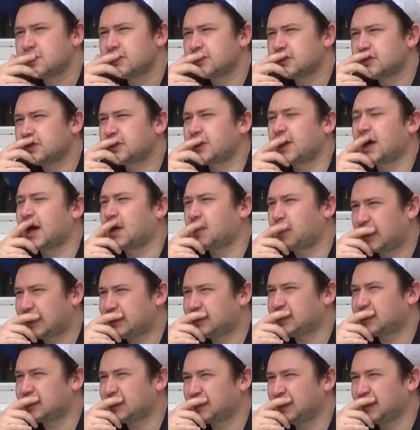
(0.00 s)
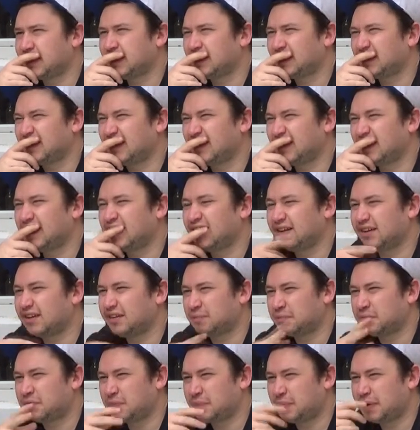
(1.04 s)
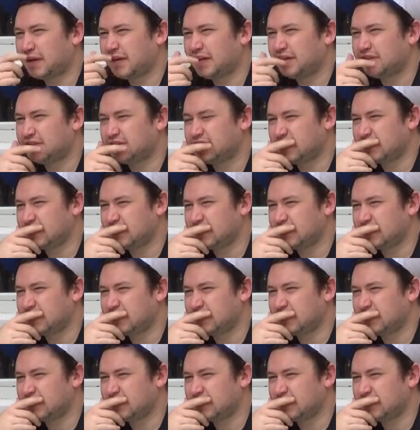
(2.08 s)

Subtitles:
So I went to it and I prepared